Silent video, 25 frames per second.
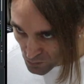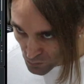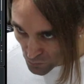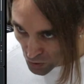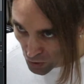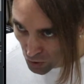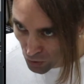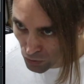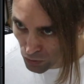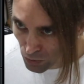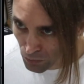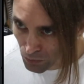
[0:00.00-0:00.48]

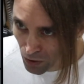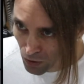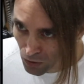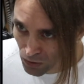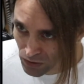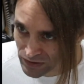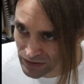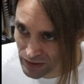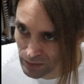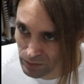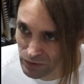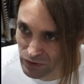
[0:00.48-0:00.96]
On the
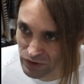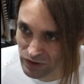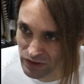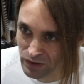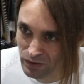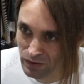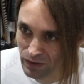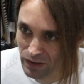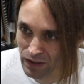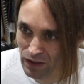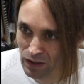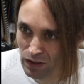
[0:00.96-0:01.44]
vocals, I'm using
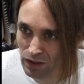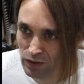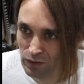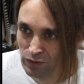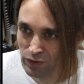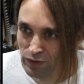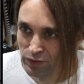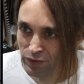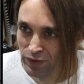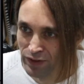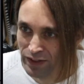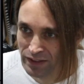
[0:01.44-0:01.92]
quite a lot of
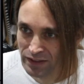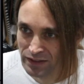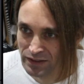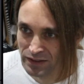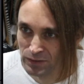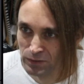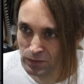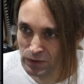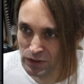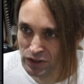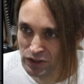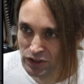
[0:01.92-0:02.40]
effects,
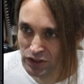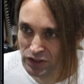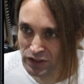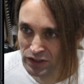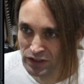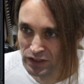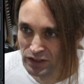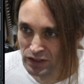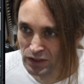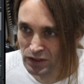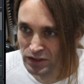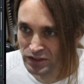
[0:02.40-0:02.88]
which
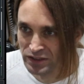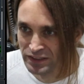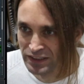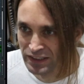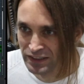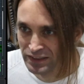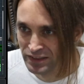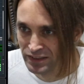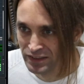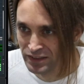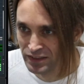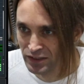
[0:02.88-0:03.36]
is
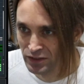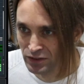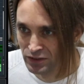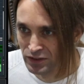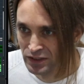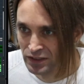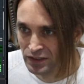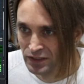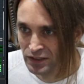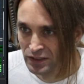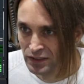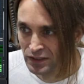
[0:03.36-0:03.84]
necessary.